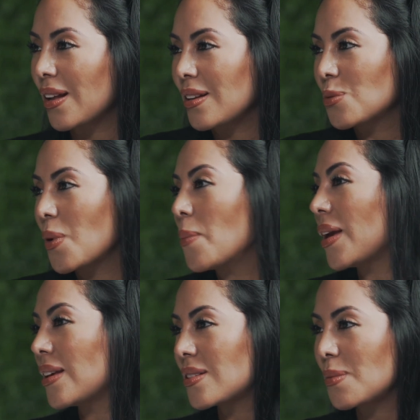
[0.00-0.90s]
That is what
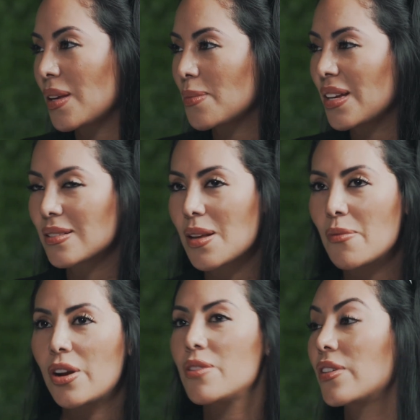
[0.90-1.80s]
makes me, because
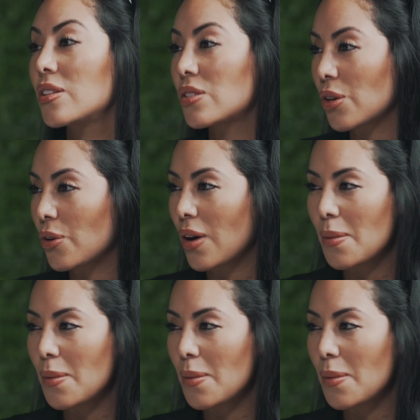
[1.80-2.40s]
I'm very versatile.